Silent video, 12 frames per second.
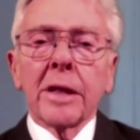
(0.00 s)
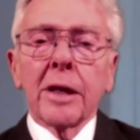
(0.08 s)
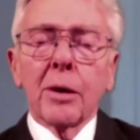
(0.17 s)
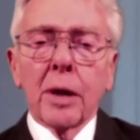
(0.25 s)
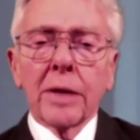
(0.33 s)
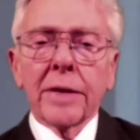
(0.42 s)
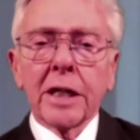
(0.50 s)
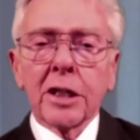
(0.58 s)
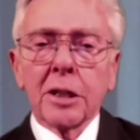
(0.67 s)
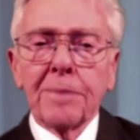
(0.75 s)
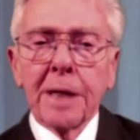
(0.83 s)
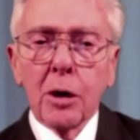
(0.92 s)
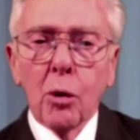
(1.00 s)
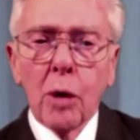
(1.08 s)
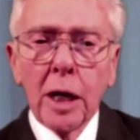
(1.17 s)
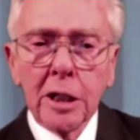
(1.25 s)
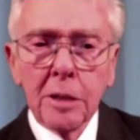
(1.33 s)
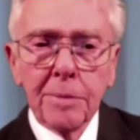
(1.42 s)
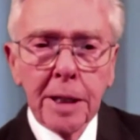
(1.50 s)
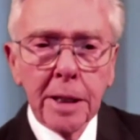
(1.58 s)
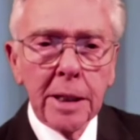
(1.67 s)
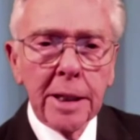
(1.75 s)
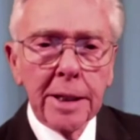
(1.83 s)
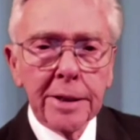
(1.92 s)
Yeah, well, that's quite a
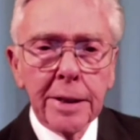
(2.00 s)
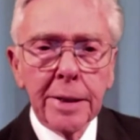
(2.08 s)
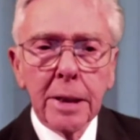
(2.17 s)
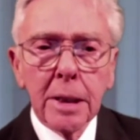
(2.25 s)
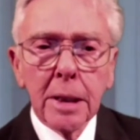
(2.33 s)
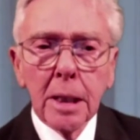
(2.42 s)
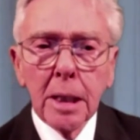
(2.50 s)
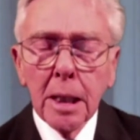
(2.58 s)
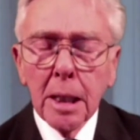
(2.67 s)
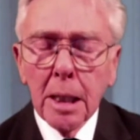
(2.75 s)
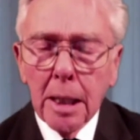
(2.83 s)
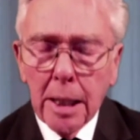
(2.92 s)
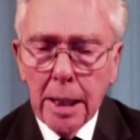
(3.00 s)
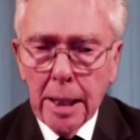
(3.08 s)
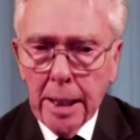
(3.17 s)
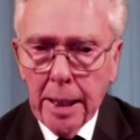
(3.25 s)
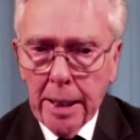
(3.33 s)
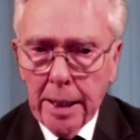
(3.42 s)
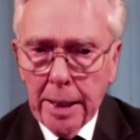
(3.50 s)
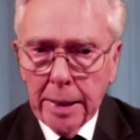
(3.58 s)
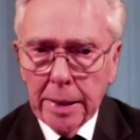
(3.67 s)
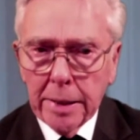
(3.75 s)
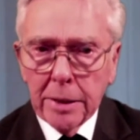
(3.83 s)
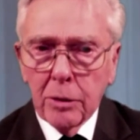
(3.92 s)
bit later.
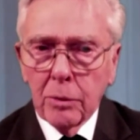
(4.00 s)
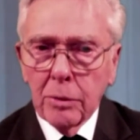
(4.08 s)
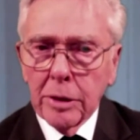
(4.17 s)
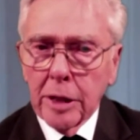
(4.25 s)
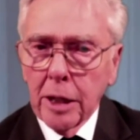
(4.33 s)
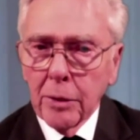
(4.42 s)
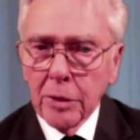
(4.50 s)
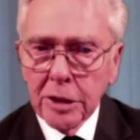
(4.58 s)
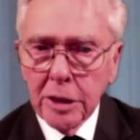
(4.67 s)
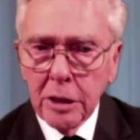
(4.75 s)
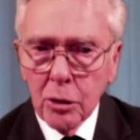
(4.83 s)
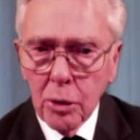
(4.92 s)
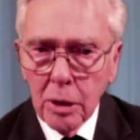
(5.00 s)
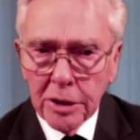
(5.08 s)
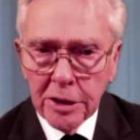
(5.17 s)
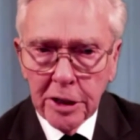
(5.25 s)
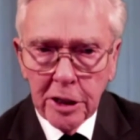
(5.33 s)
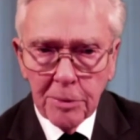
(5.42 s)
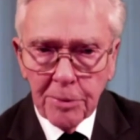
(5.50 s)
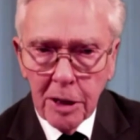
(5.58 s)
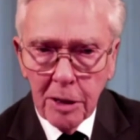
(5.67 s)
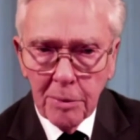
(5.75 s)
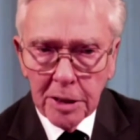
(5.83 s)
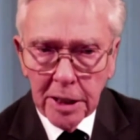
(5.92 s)
And there was no quality
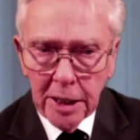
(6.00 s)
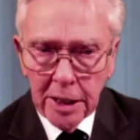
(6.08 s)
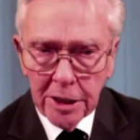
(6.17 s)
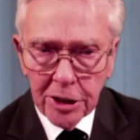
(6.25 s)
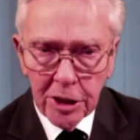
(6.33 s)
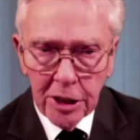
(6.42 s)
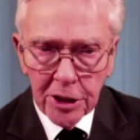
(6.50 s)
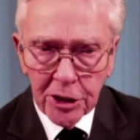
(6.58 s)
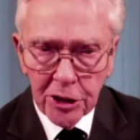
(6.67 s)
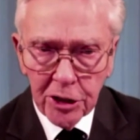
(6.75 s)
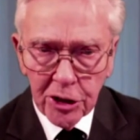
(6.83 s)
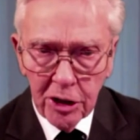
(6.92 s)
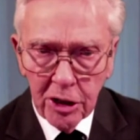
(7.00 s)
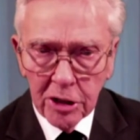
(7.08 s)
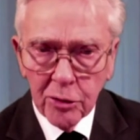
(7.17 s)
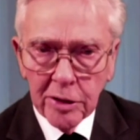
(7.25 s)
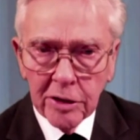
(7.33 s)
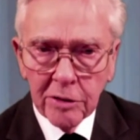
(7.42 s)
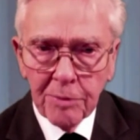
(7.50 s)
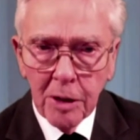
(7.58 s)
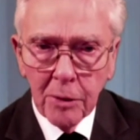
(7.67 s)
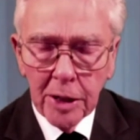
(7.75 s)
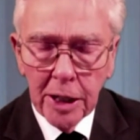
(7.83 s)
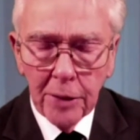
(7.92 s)
department as such to start with,
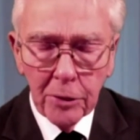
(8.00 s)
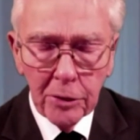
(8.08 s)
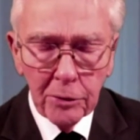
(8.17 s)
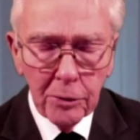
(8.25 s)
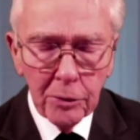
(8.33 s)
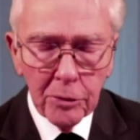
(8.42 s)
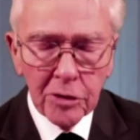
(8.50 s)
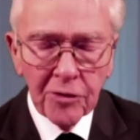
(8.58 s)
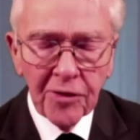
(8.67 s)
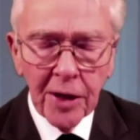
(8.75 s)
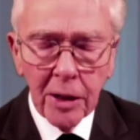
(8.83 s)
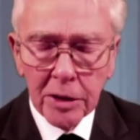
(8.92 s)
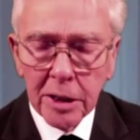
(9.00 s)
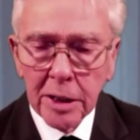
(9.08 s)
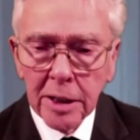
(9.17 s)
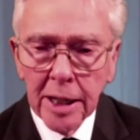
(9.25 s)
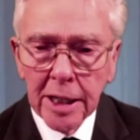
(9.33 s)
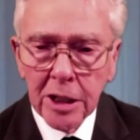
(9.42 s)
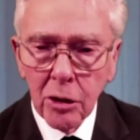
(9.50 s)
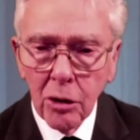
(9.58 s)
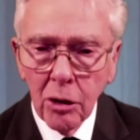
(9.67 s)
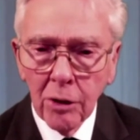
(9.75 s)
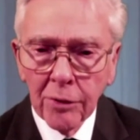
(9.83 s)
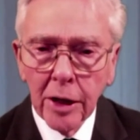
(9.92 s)
but it was felt later
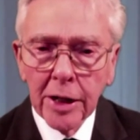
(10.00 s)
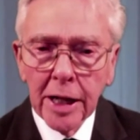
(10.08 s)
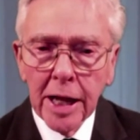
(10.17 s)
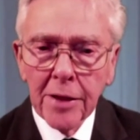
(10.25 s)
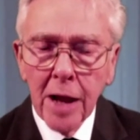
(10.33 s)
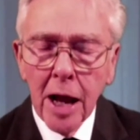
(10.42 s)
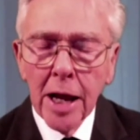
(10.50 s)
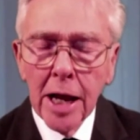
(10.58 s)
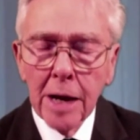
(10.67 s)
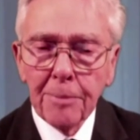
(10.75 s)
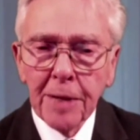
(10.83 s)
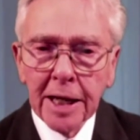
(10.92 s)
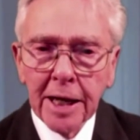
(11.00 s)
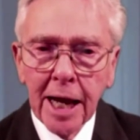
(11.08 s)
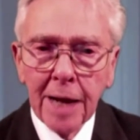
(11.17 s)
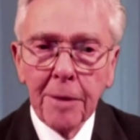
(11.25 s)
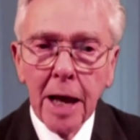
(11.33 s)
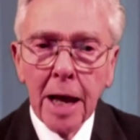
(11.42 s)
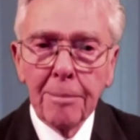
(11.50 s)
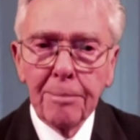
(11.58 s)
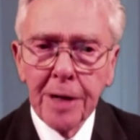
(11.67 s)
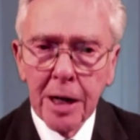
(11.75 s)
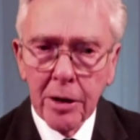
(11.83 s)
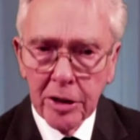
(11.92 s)
on that it became
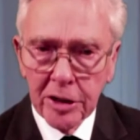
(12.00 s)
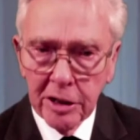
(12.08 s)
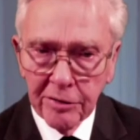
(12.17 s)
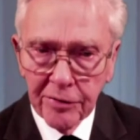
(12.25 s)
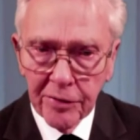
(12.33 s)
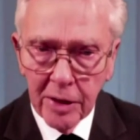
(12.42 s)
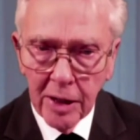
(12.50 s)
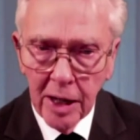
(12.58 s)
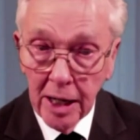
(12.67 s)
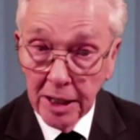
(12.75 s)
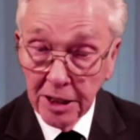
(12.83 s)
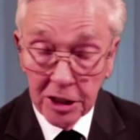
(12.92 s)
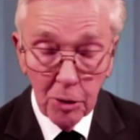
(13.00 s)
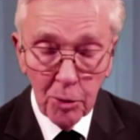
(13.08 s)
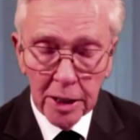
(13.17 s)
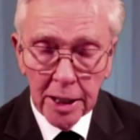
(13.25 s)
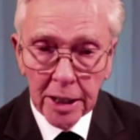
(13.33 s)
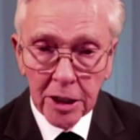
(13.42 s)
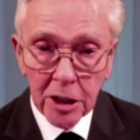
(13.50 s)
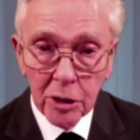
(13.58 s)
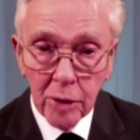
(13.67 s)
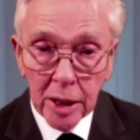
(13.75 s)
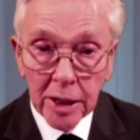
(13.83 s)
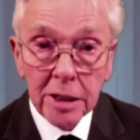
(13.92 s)
imperative and someone had
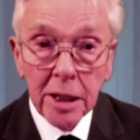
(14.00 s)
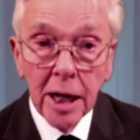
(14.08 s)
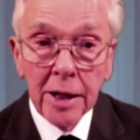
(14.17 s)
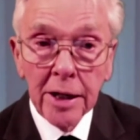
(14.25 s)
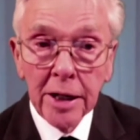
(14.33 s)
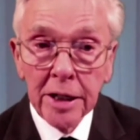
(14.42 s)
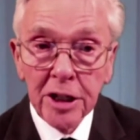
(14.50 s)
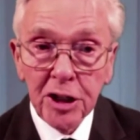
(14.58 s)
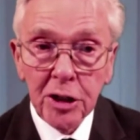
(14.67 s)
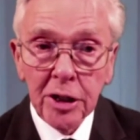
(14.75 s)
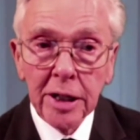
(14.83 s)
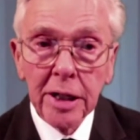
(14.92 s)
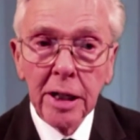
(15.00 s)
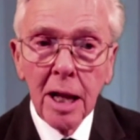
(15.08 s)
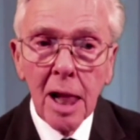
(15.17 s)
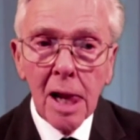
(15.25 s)
to run it. And initially,